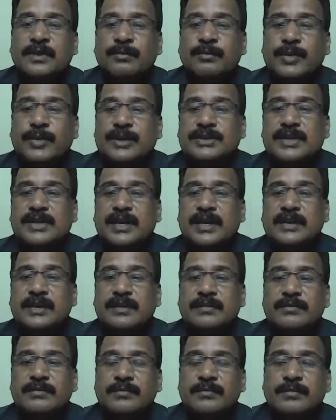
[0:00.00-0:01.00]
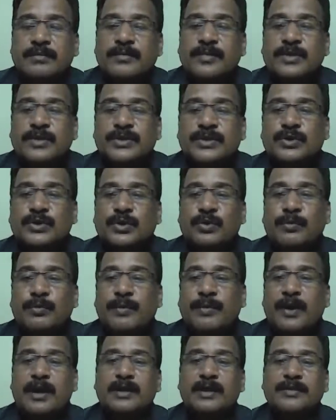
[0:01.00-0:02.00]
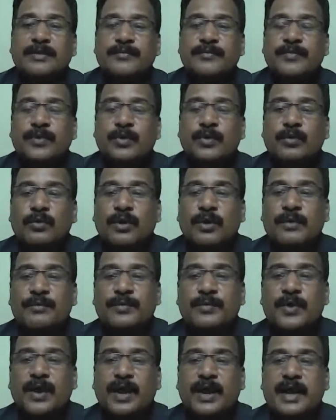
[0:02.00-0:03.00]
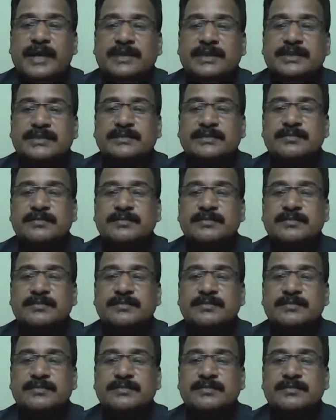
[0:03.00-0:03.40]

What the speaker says: Varsha, Swarupa, Om Prakash,